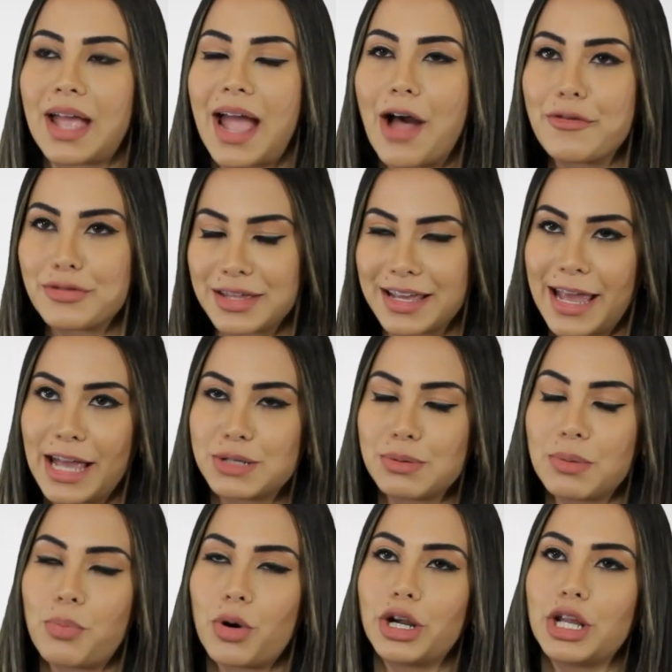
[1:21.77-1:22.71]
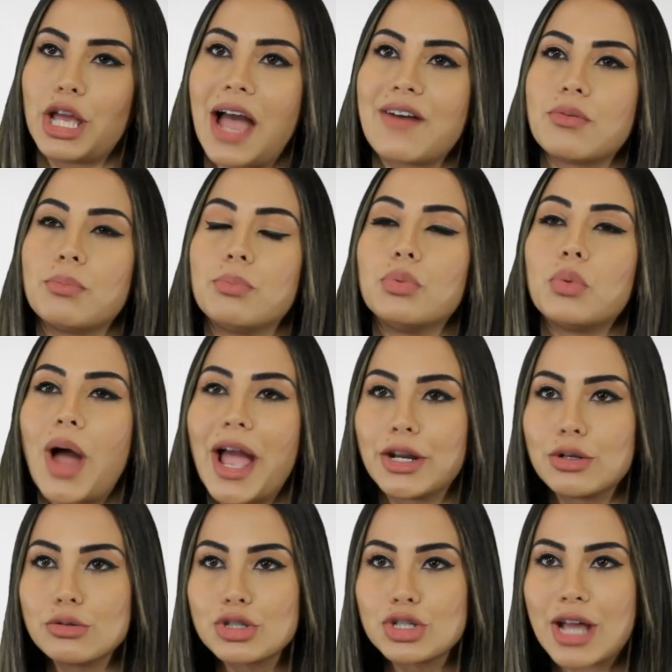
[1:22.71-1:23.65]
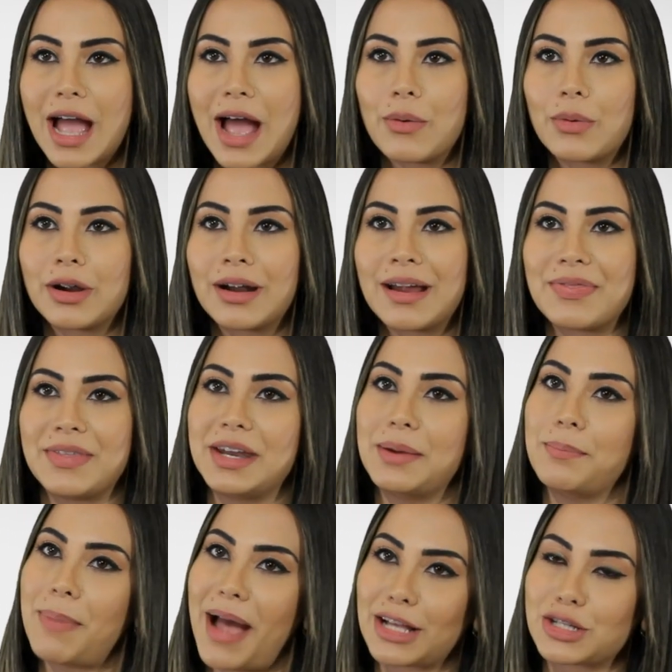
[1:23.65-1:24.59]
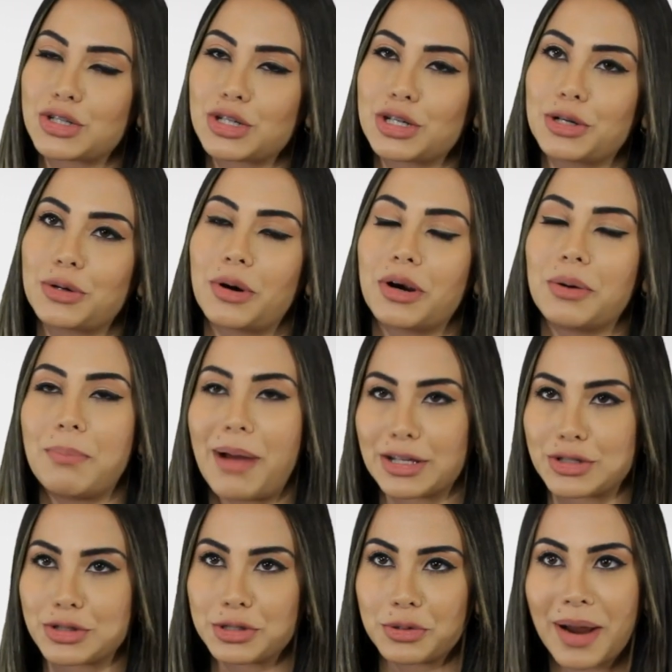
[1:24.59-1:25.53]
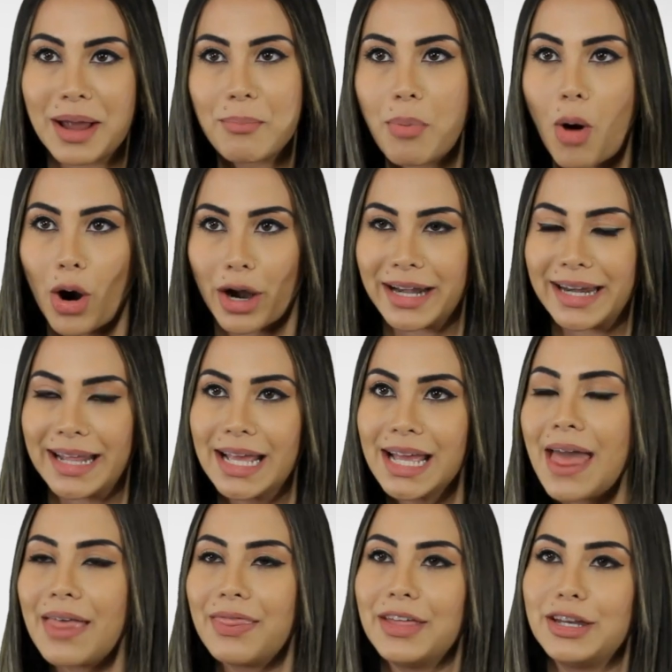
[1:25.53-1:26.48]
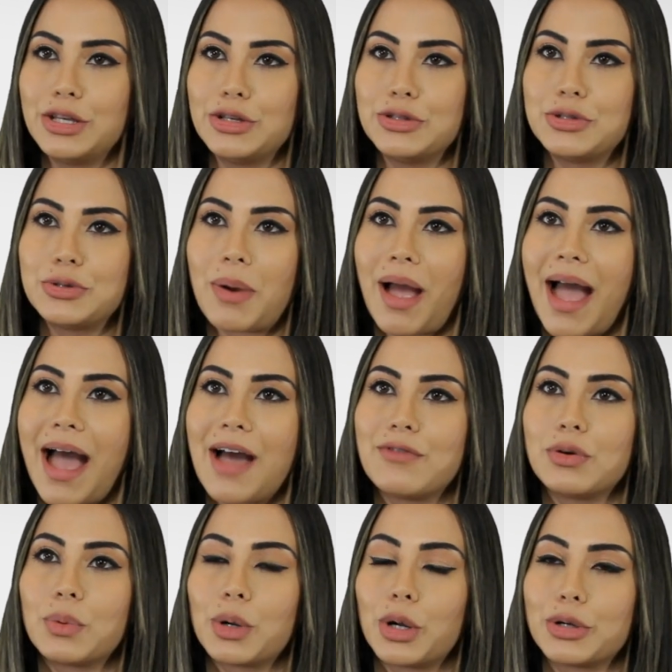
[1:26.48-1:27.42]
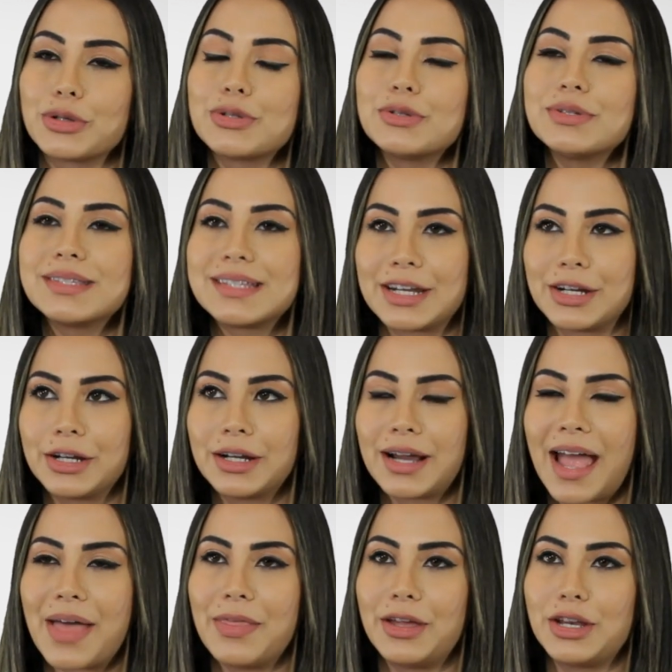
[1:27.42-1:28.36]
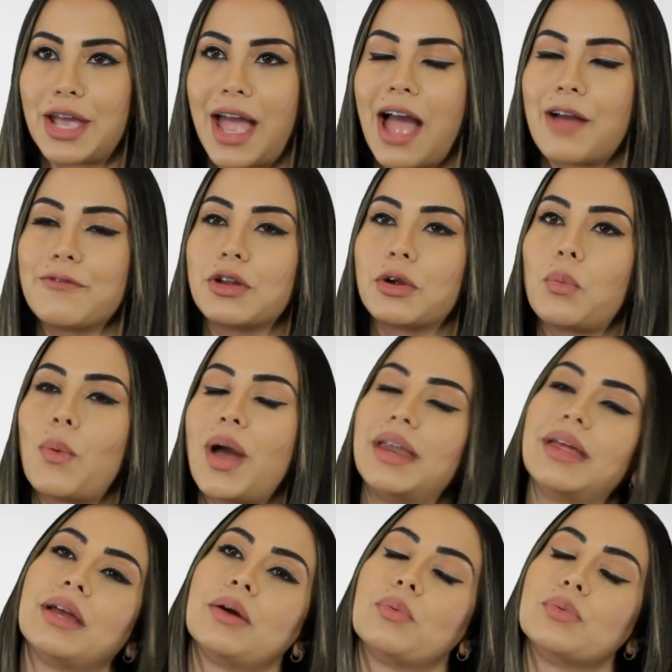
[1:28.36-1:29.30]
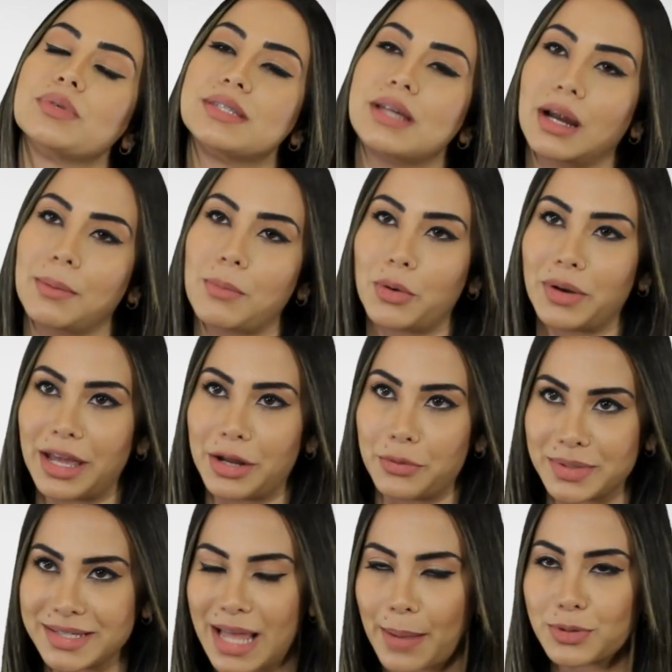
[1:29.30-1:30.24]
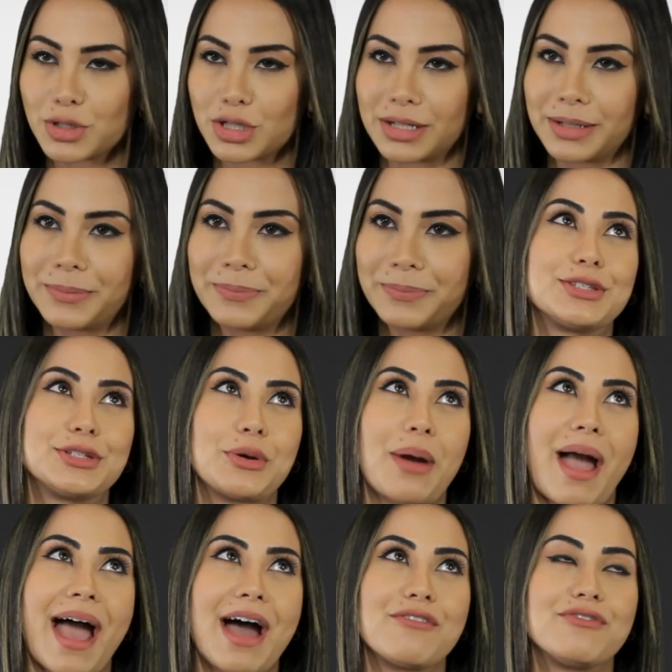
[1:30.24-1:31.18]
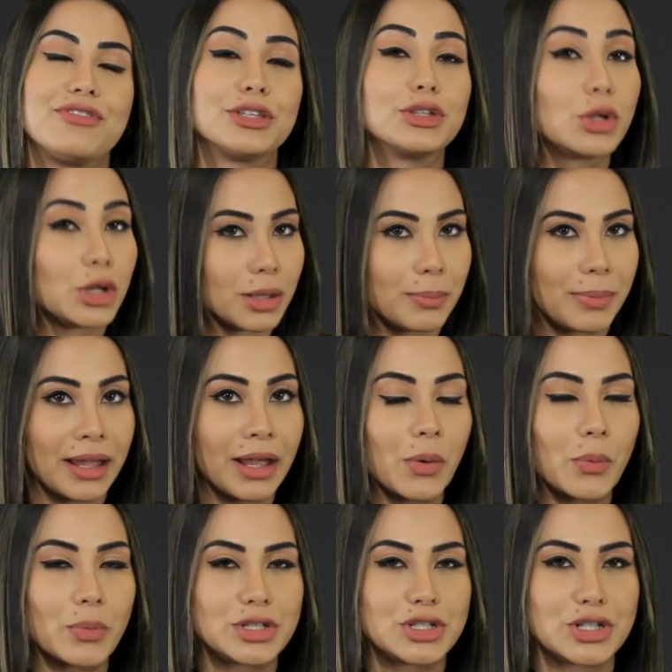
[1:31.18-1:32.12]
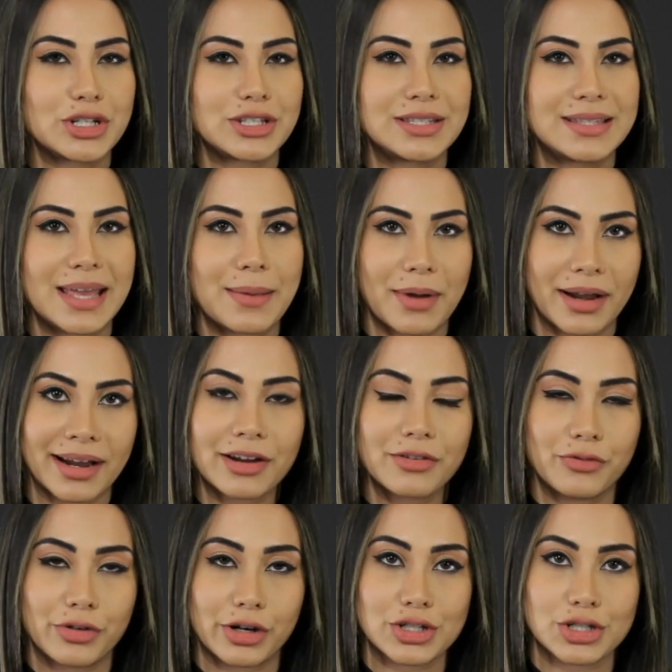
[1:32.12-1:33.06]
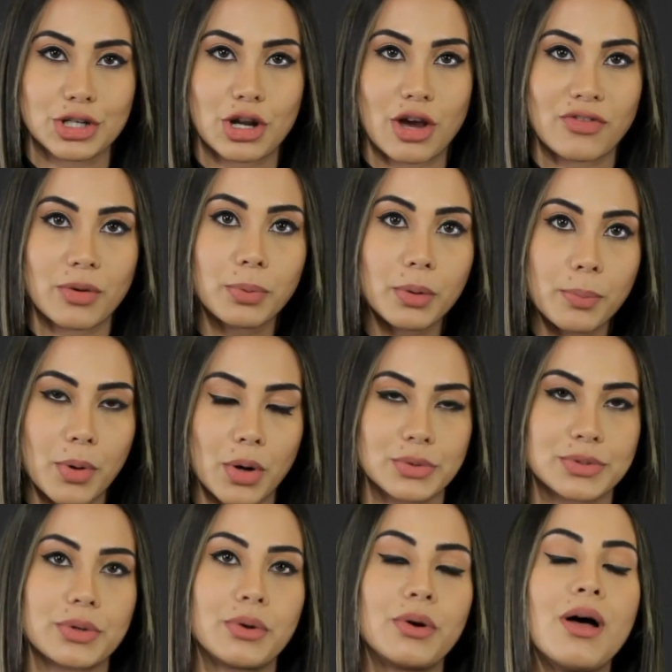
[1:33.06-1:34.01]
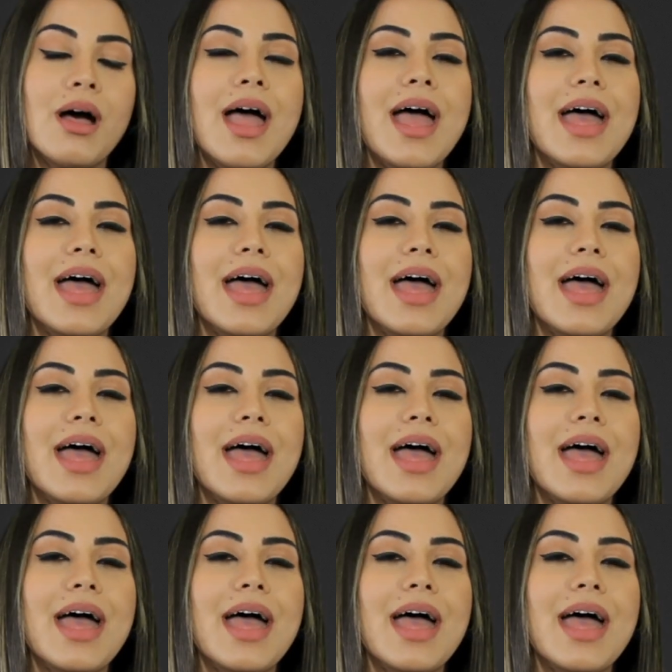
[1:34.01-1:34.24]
After the engagement party, you have a bridal shower, then a bachelor or a bachelorette party. Then you do have a rehearsal dinner, and then you have your wedding ceremony and reception. You have the tulbeh, which is the American version of a proposal.